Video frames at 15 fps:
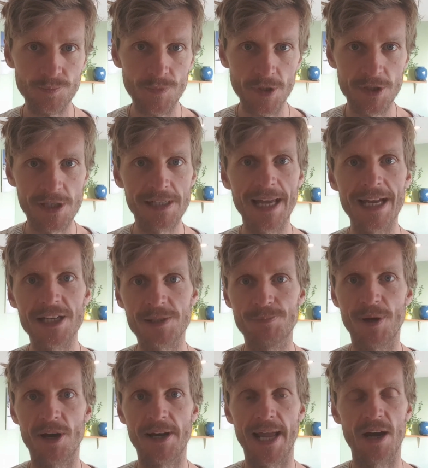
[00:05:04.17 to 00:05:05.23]
Your glands
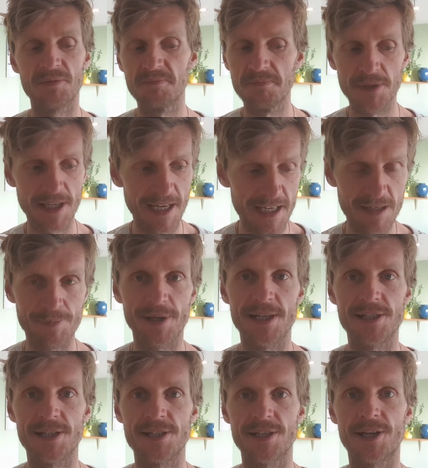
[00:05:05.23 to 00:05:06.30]
burn out,
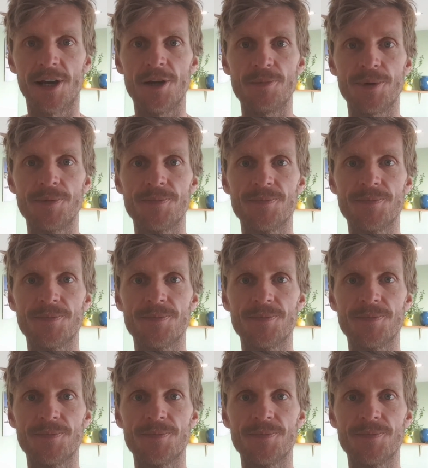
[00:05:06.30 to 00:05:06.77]
inability to cope.